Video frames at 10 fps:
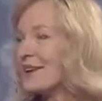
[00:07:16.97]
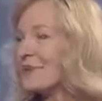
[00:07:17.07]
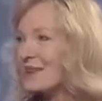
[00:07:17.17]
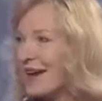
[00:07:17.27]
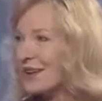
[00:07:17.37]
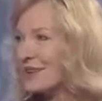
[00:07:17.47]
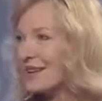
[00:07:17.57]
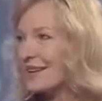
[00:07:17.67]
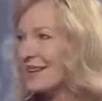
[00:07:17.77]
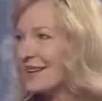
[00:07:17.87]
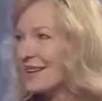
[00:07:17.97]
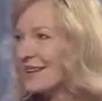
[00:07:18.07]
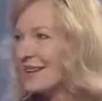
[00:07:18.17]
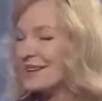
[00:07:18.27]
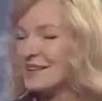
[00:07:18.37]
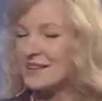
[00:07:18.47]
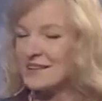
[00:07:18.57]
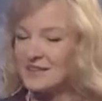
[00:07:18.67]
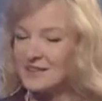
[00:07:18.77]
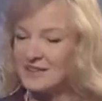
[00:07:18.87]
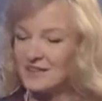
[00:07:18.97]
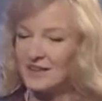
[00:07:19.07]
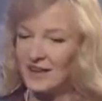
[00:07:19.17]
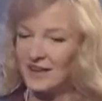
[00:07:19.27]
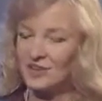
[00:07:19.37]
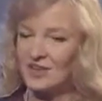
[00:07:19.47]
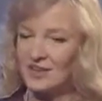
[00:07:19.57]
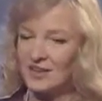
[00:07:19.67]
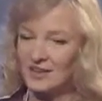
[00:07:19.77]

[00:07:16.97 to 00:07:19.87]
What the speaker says: But actually, it actually,